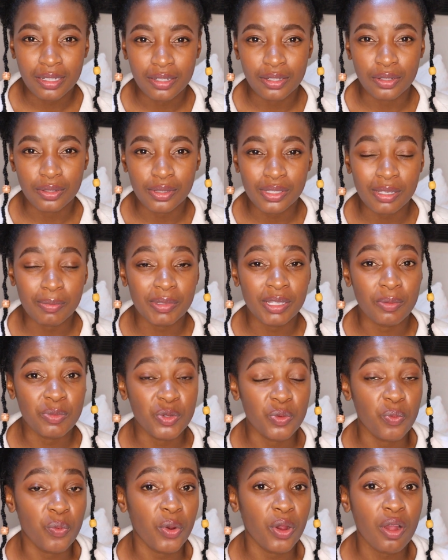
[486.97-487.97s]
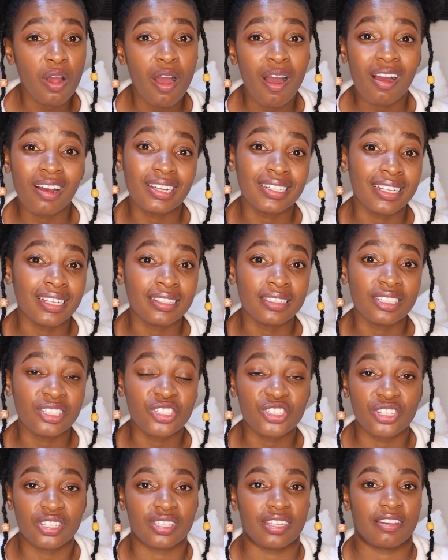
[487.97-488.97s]
You know, sometimes you work hard and
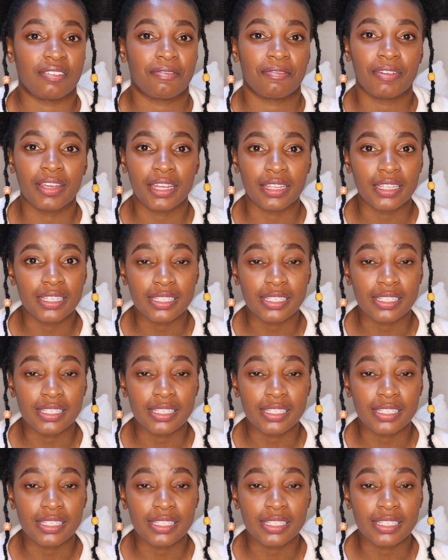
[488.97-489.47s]
it's just unfair,